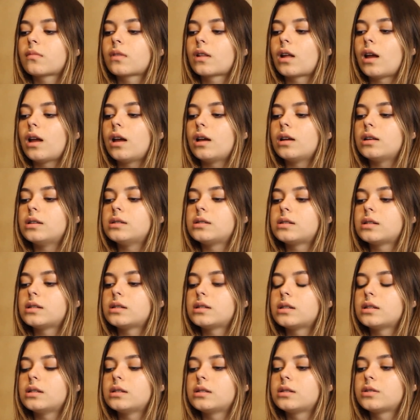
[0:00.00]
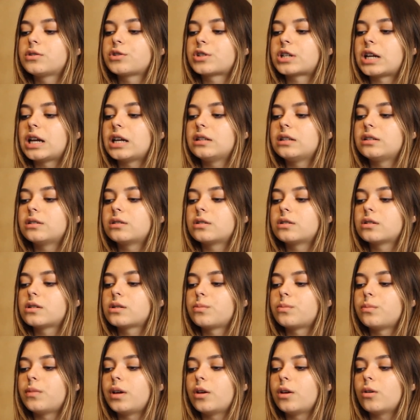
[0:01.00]
these traders
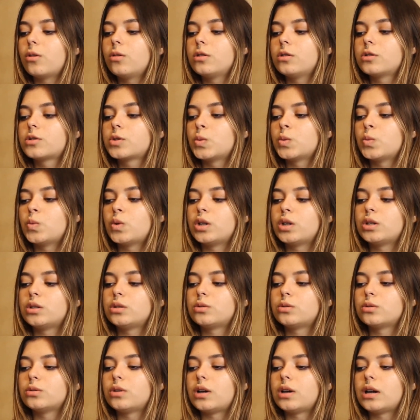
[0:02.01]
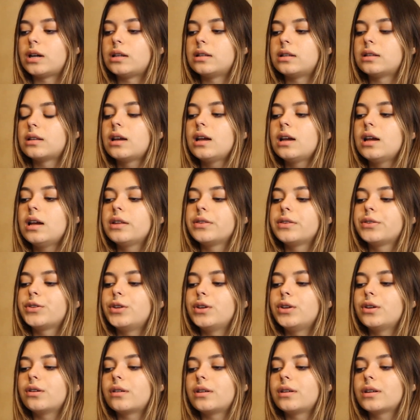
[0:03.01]
may also want to add
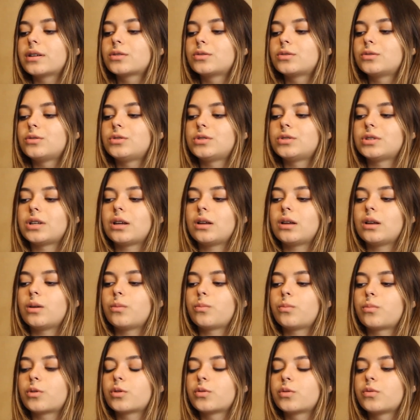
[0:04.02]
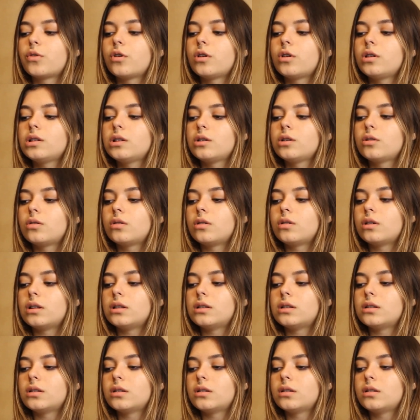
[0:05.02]
TRX to their portfolio,
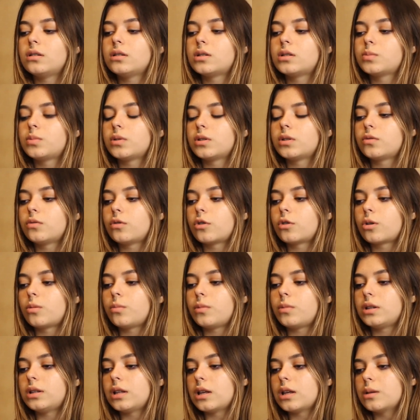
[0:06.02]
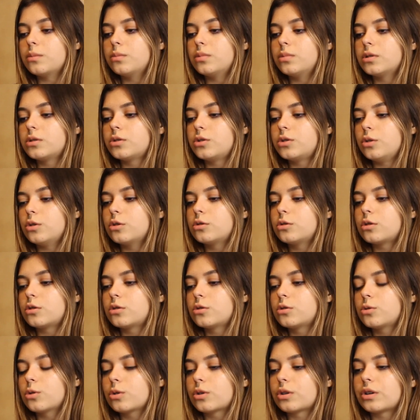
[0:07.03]
and this platform enables
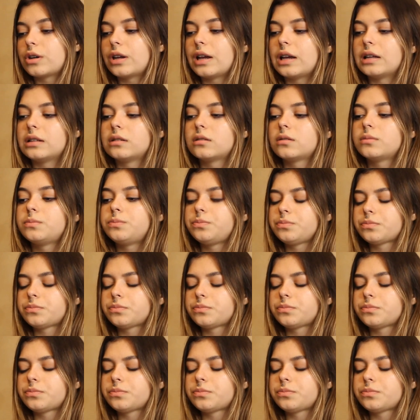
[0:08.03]
users to create